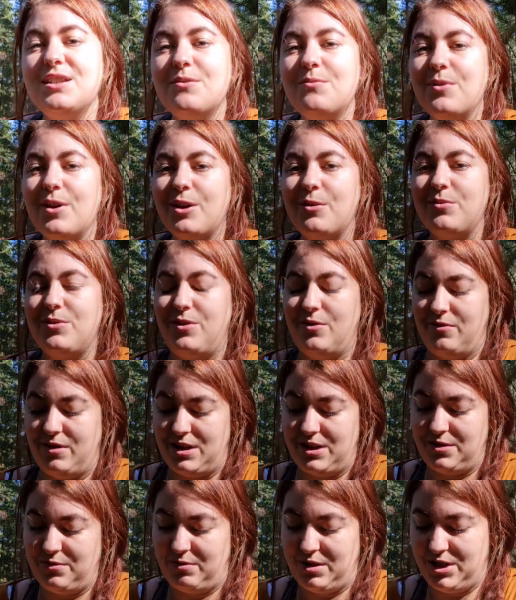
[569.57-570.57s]
work with your
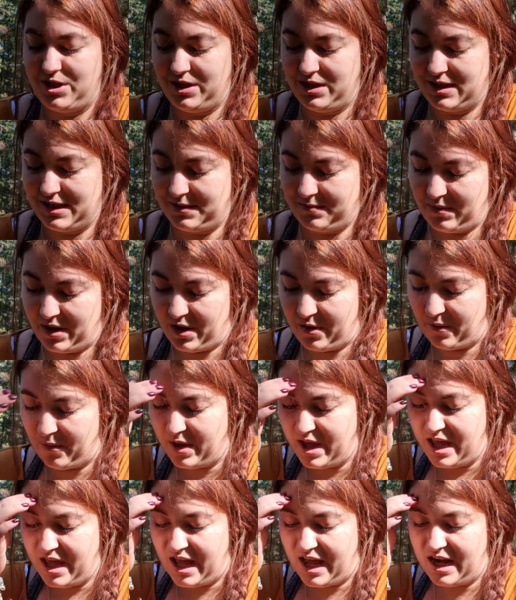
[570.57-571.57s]
intuition as well,
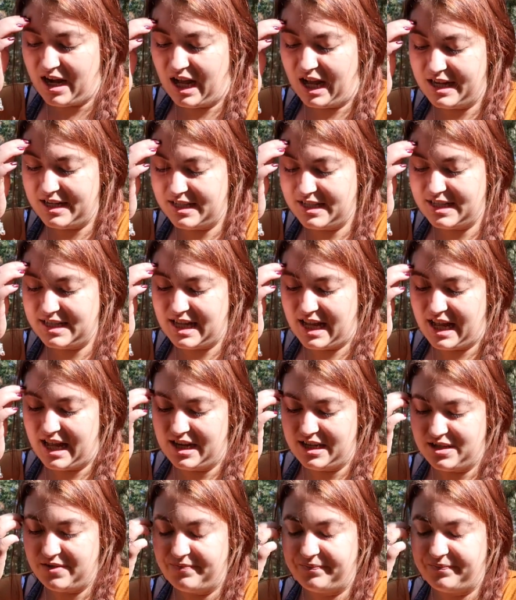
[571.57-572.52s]
and understand